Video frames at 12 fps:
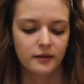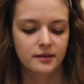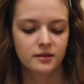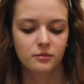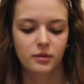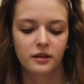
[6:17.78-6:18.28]

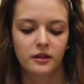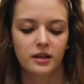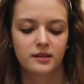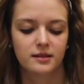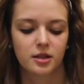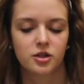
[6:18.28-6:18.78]
This could be
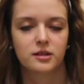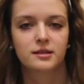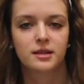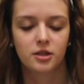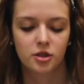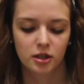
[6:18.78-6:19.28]
things such
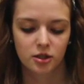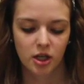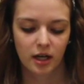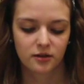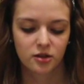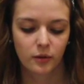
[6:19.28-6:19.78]
as teaching a
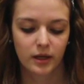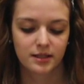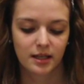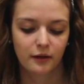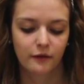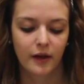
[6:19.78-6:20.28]
child to
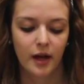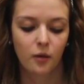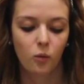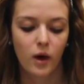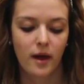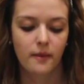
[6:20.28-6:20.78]

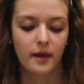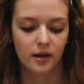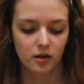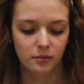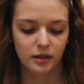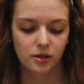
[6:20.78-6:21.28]
identify when
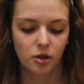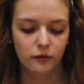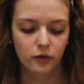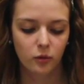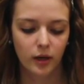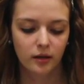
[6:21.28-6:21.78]
they are being
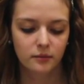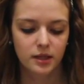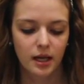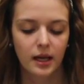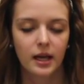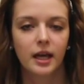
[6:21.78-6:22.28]
overwhelmed
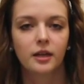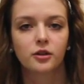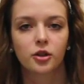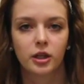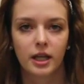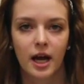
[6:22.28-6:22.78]

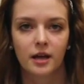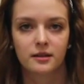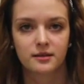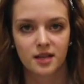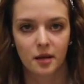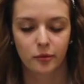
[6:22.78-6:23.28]
and learning how to
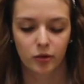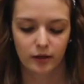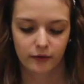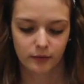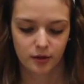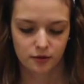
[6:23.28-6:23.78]
step
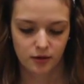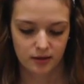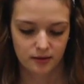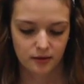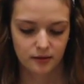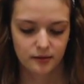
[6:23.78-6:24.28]
away from their
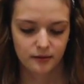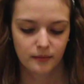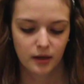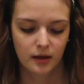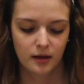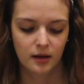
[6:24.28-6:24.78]
stressors.
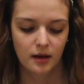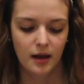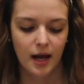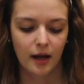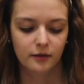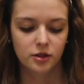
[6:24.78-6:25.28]

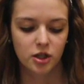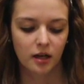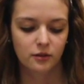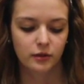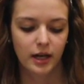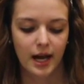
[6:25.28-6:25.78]
How the
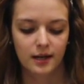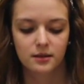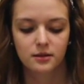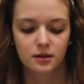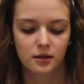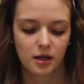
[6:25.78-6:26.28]
child
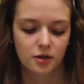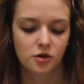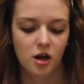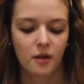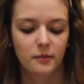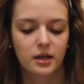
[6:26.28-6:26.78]
reacted to their
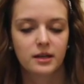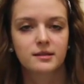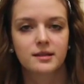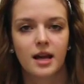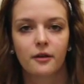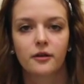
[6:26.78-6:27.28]
trauma
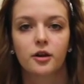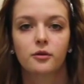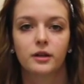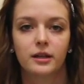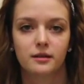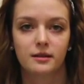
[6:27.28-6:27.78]
is now
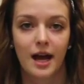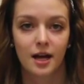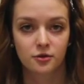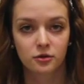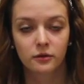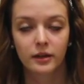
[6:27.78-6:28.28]
their
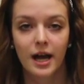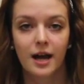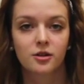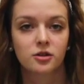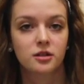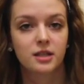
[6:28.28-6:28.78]
natural
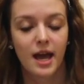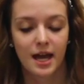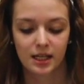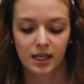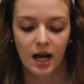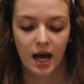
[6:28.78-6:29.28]
reaction to
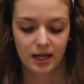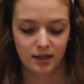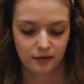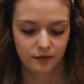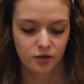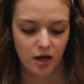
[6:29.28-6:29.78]
any
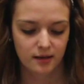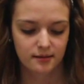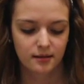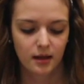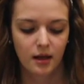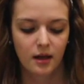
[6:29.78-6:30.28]
kind of
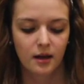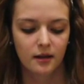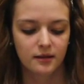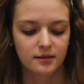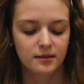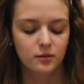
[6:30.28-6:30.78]
stress.
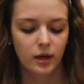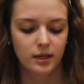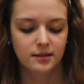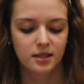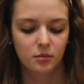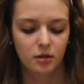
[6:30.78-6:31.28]
This is why
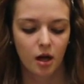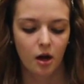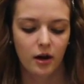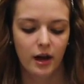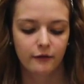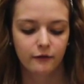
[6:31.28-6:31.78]

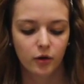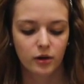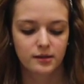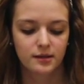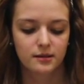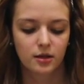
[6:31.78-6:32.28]
TBRI
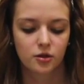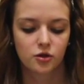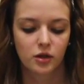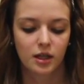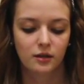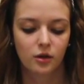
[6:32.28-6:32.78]
focuses on
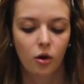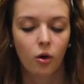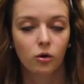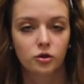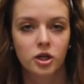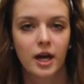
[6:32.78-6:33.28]
treating the
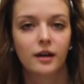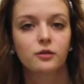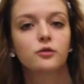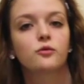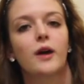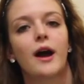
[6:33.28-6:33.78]
whole
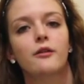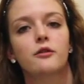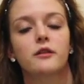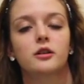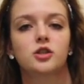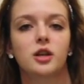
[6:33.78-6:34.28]
child
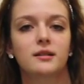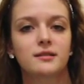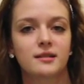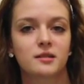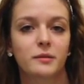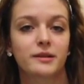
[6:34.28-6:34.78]
rather than
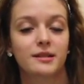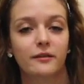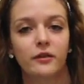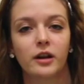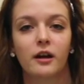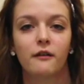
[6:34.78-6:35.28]
just the
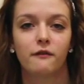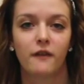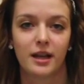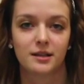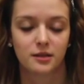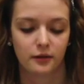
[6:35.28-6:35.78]
specific
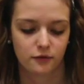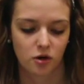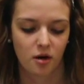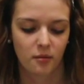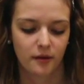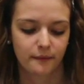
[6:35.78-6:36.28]
event of
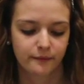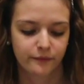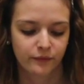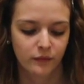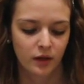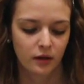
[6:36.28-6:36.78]
trauma.
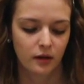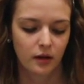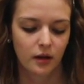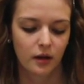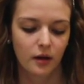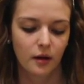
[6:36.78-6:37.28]

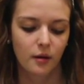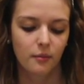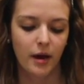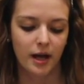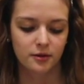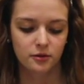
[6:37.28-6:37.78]

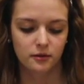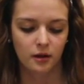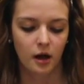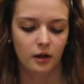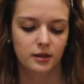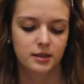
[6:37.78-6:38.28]
Back to
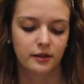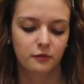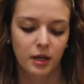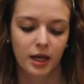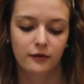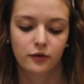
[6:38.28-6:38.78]

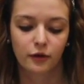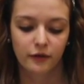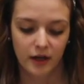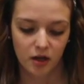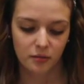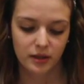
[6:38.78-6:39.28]
cognitive behavioral
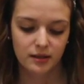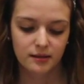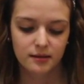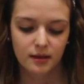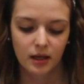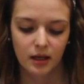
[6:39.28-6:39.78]

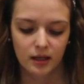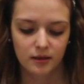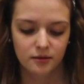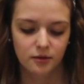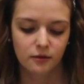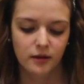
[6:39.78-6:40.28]
therapies.
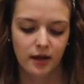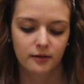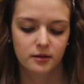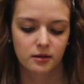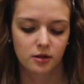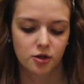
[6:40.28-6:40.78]
In
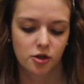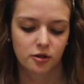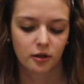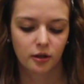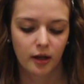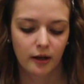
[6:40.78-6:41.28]
2000, the
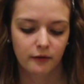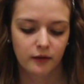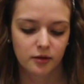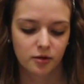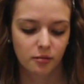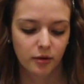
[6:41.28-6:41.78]
Journal
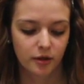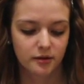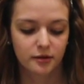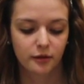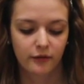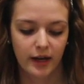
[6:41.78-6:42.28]
of
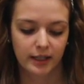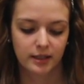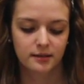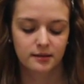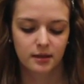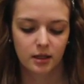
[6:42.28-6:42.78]
Interpersonal
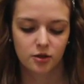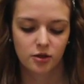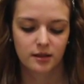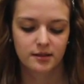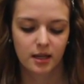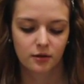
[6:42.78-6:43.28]
Violence
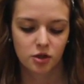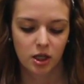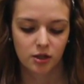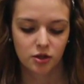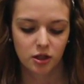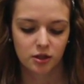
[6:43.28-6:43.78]
addressed how
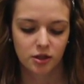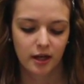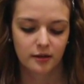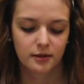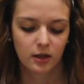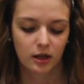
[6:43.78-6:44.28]
changing a
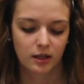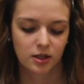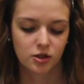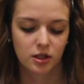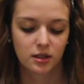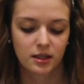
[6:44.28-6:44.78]
child's
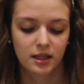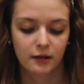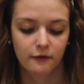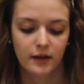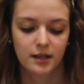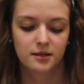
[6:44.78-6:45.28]
cognition can
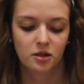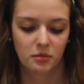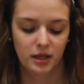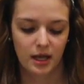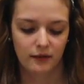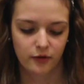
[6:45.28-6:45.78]
affect their
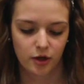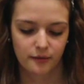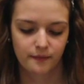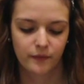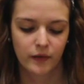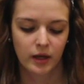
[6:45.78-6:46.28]
behavior.